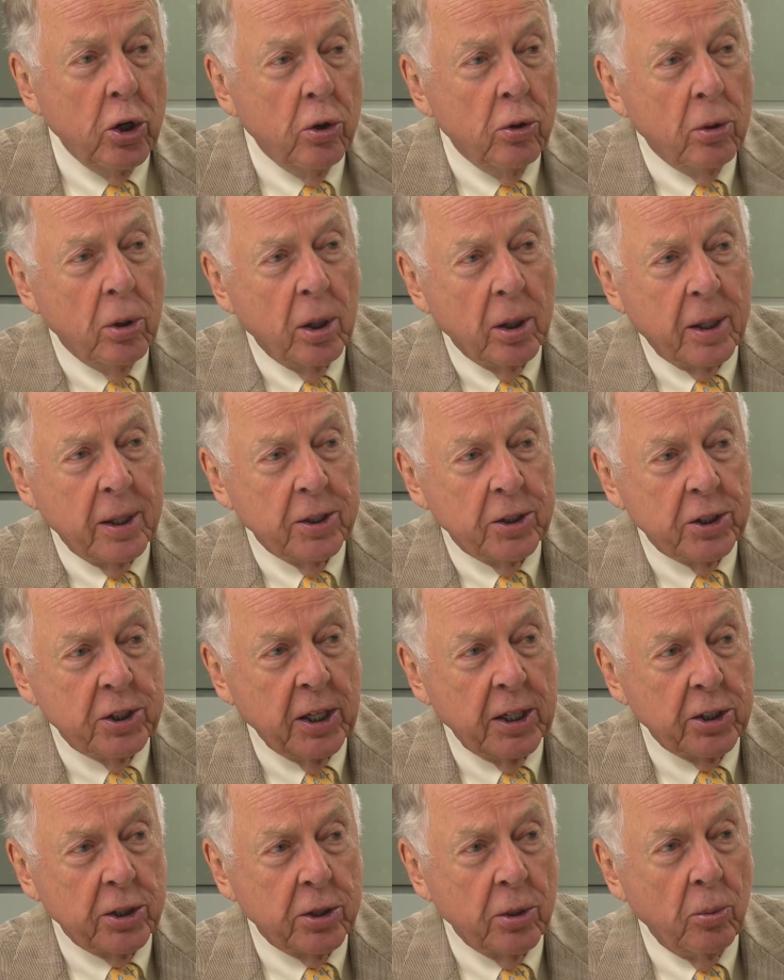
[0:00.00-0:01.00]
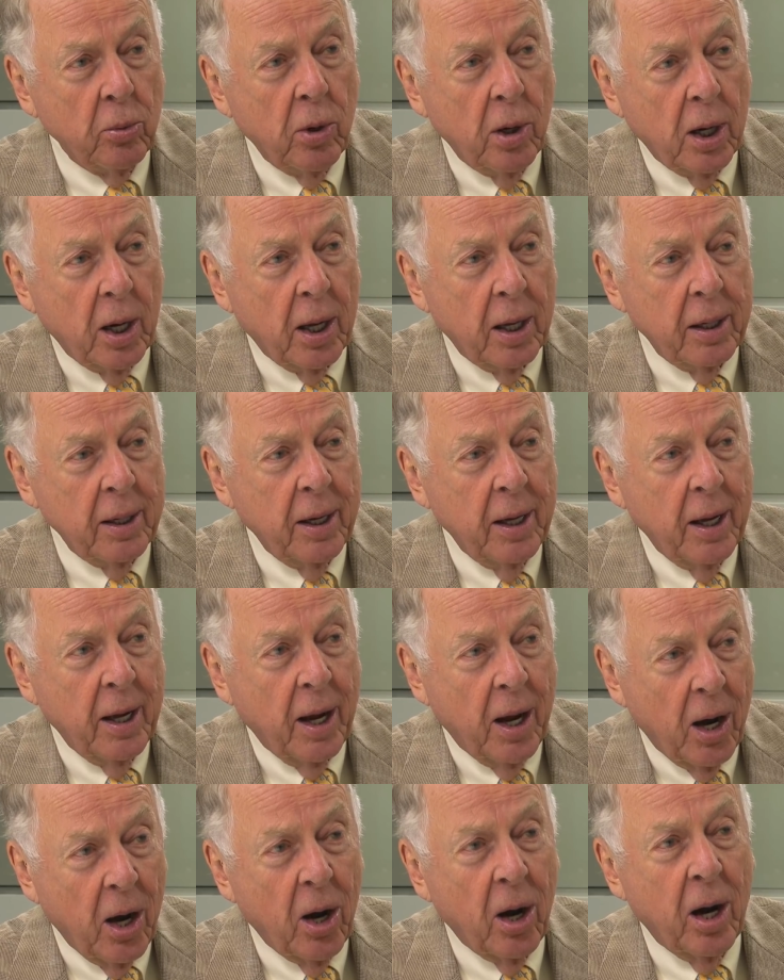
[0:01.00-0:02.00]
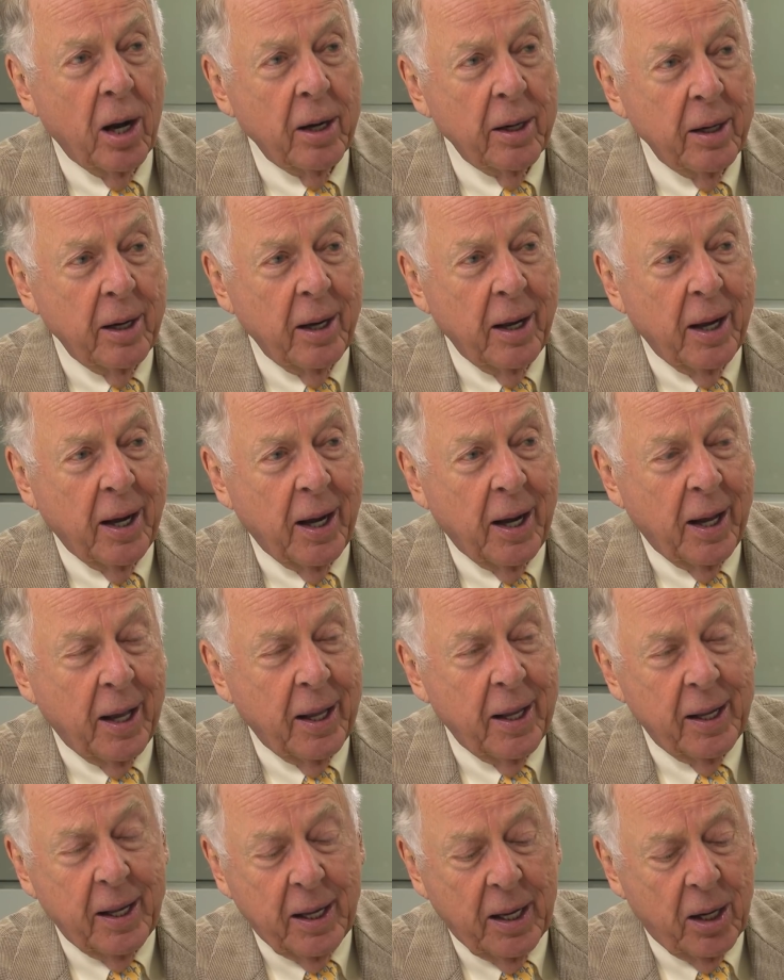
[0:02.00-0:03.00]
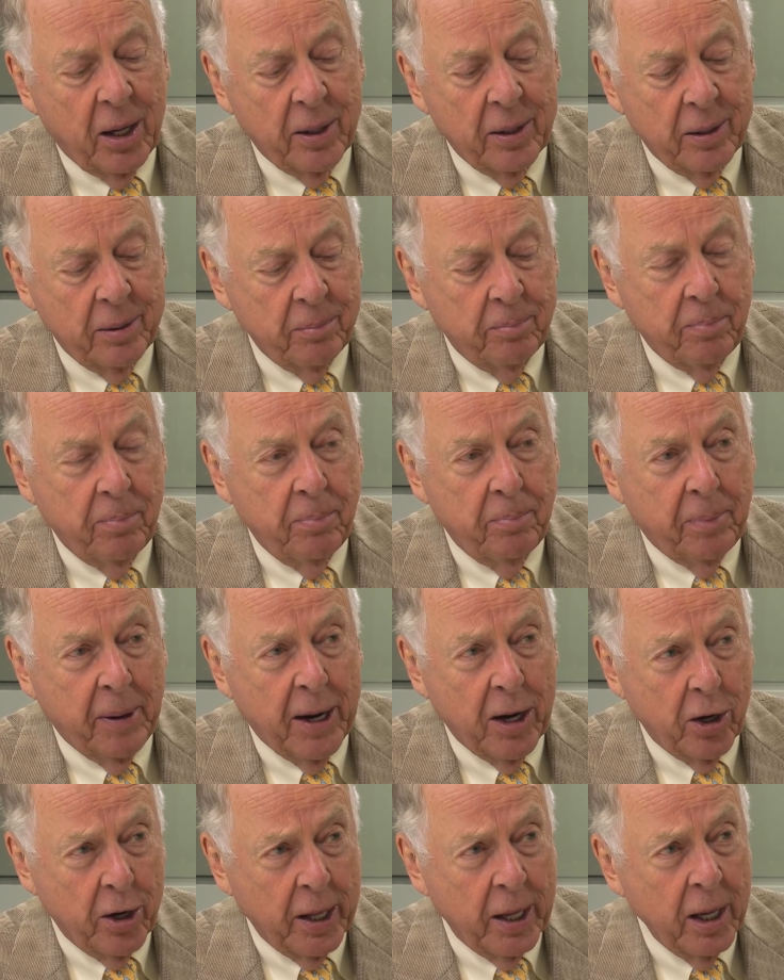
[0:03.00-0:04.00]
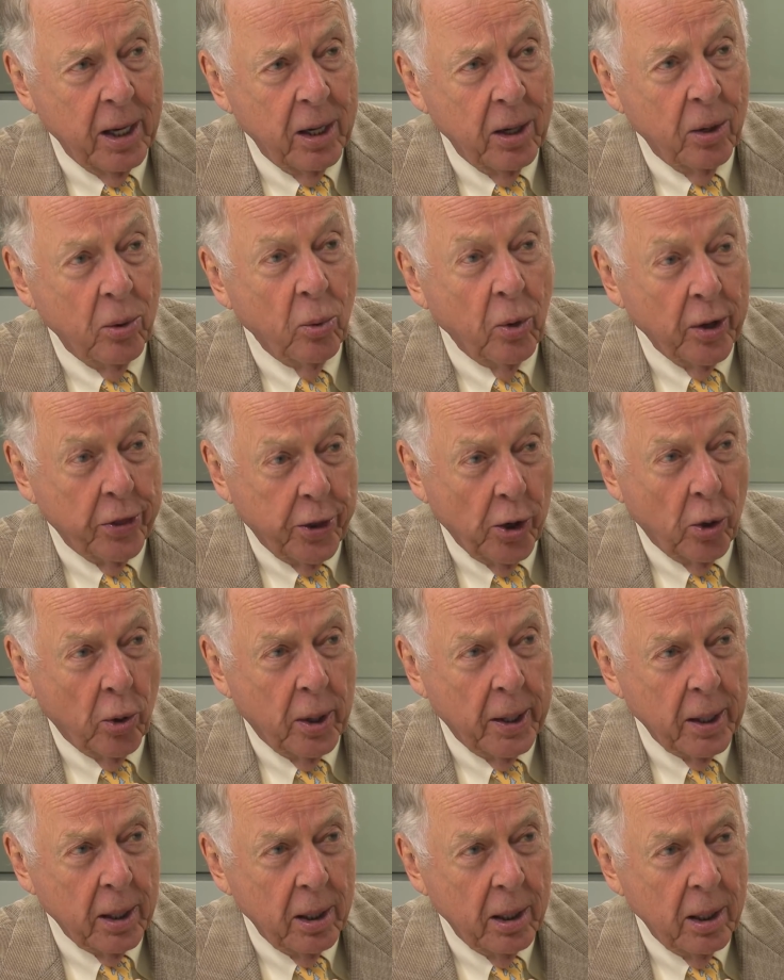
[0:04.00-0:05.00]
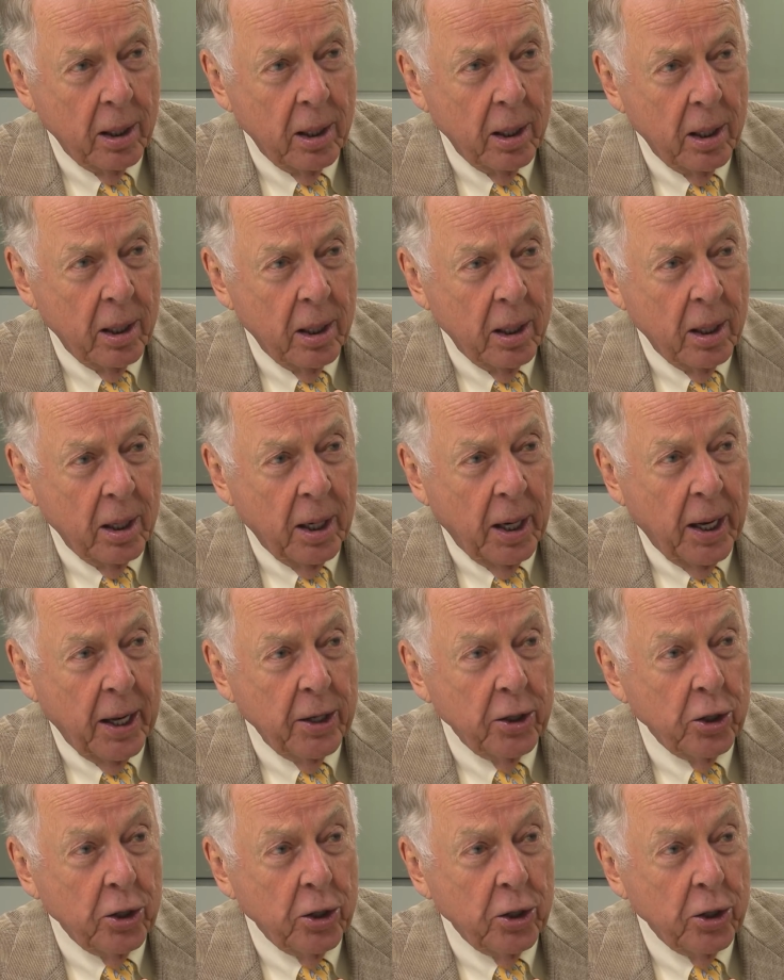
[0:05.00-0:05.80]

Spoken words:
look at 6-to-1 on parity with oil, and